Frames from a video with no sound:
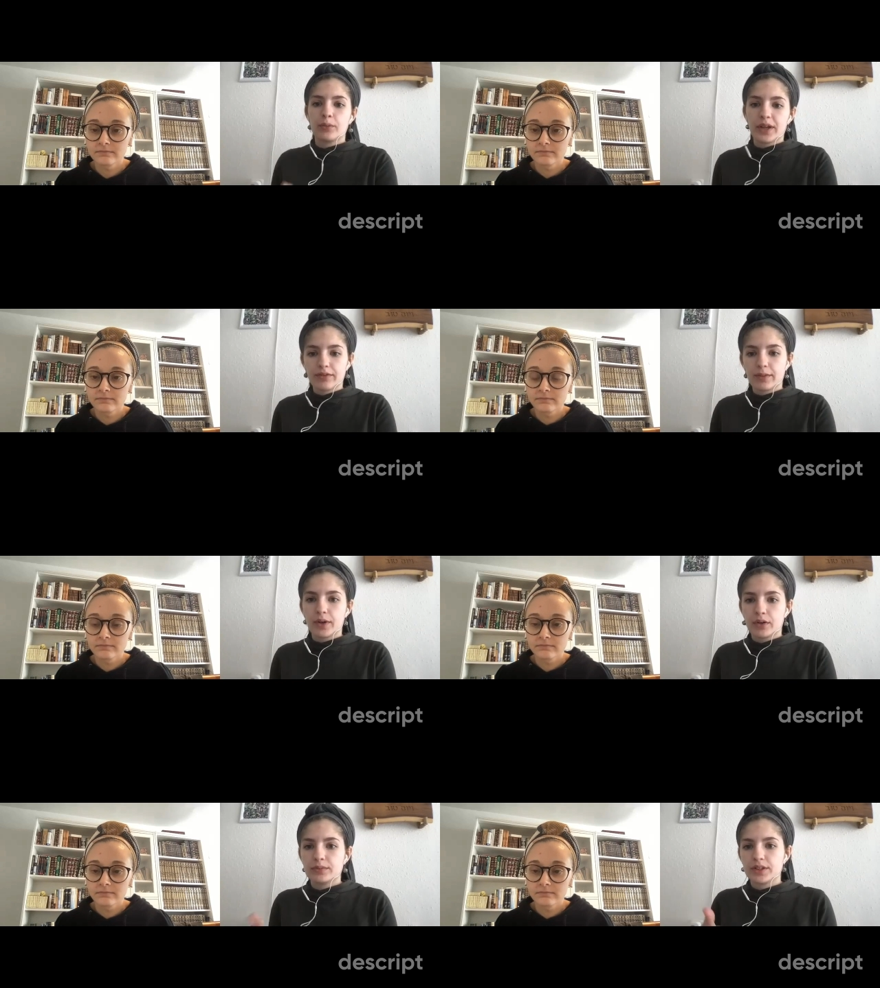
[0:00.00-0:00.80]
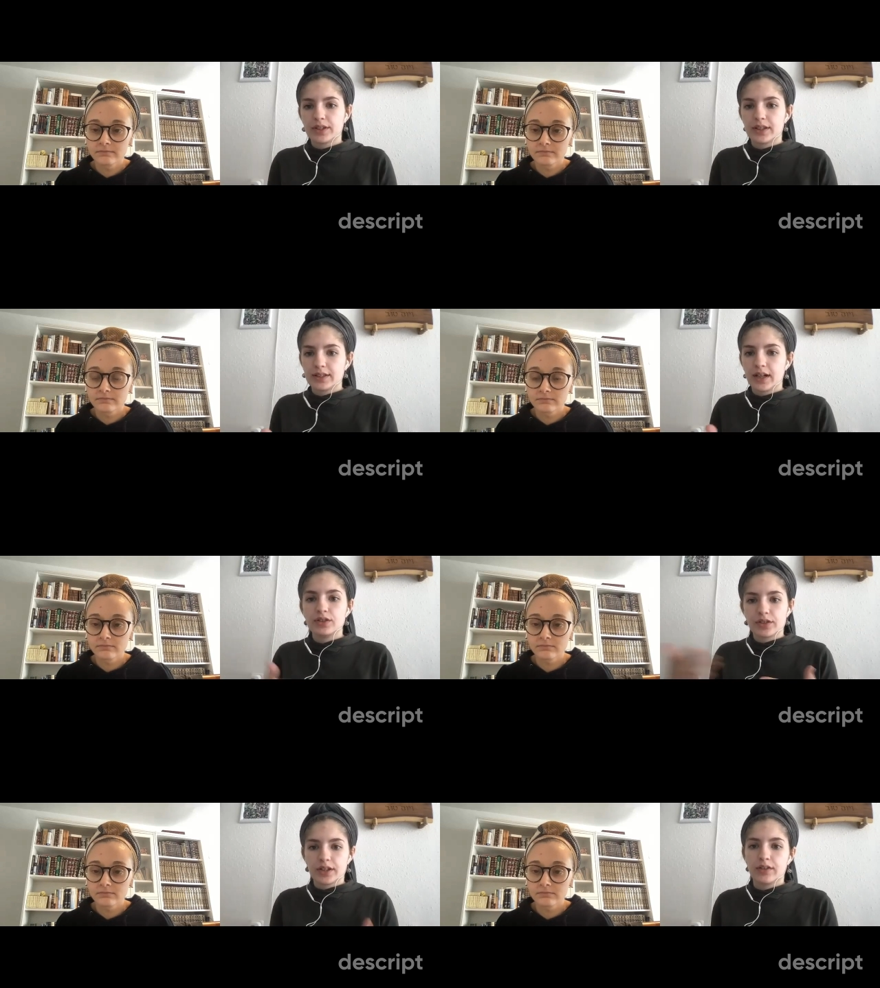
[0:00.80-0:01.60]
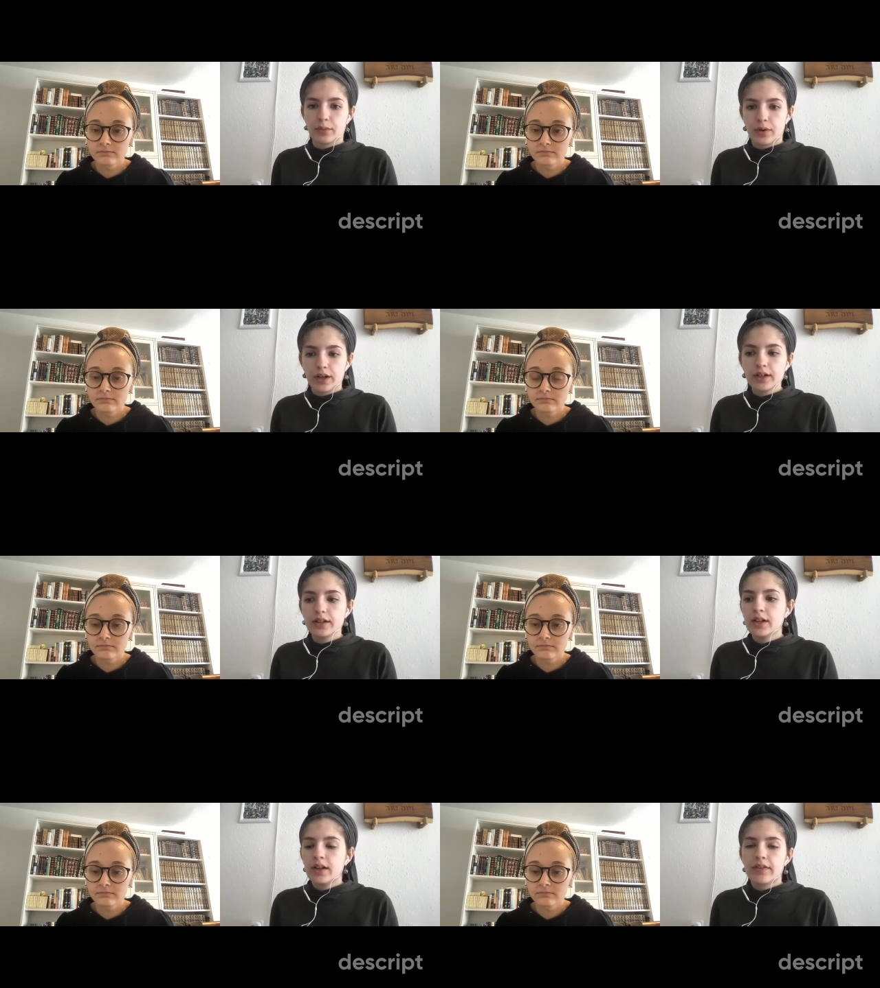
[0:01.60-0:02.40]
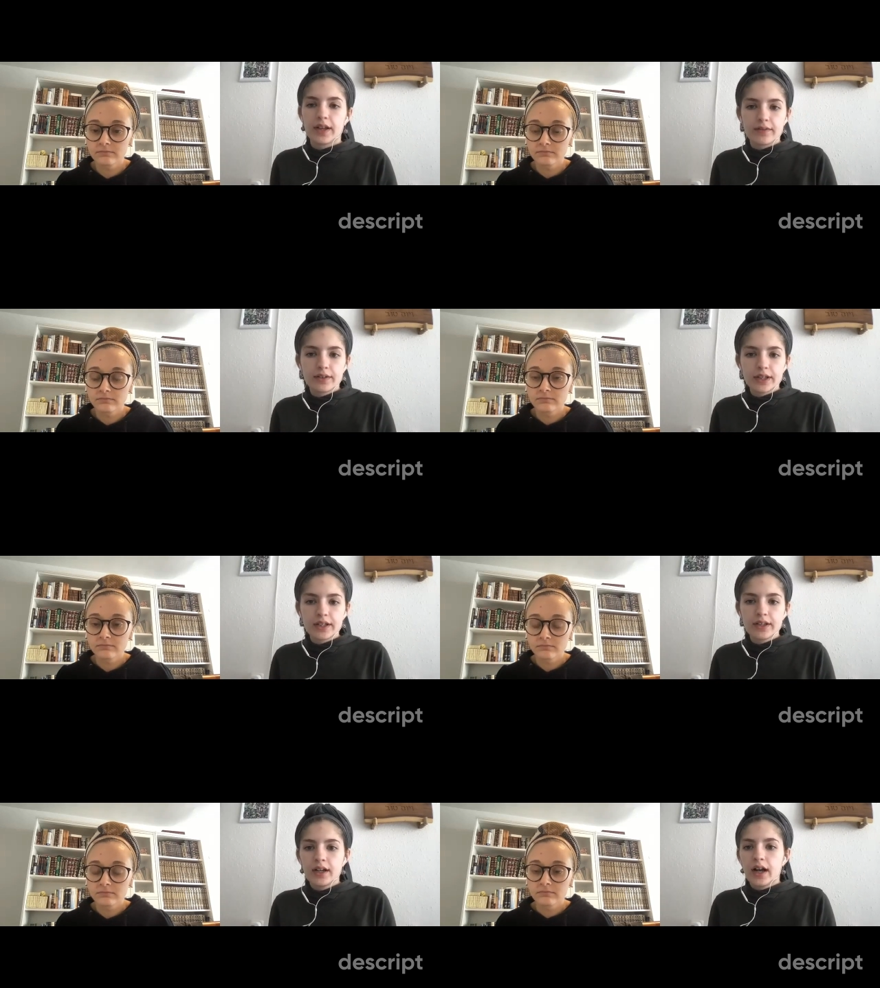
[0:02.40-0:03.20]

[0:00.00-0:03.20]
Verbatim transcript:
Speaker 1: away from home during the during the war, thankfully.